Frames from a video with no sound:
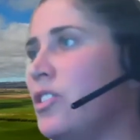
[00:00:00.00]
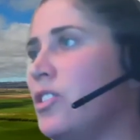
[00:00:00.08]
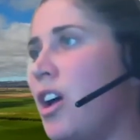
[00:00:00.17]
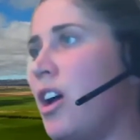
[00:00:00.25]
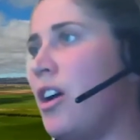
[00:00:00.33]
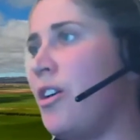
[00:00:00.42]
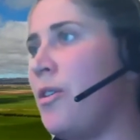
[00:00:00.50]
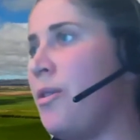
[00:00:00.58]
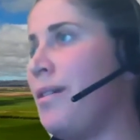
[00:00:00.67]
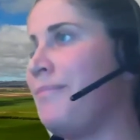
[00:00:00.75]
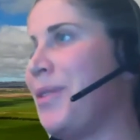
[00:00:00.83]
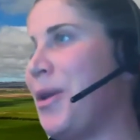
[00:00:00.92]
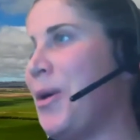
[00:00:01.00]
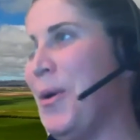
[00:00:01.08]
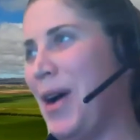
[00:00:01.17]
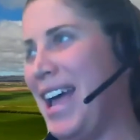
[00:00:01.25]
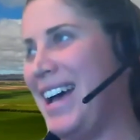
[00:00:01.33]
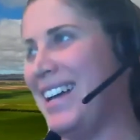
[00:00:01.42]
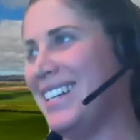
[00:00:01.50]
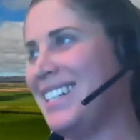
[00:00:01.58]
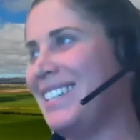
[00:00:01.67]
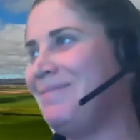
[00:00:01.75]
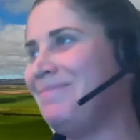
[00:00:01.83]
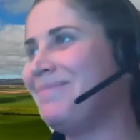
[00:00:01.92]
So,
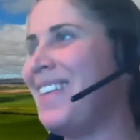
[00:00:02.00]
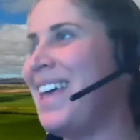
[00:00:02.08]
hoarhound.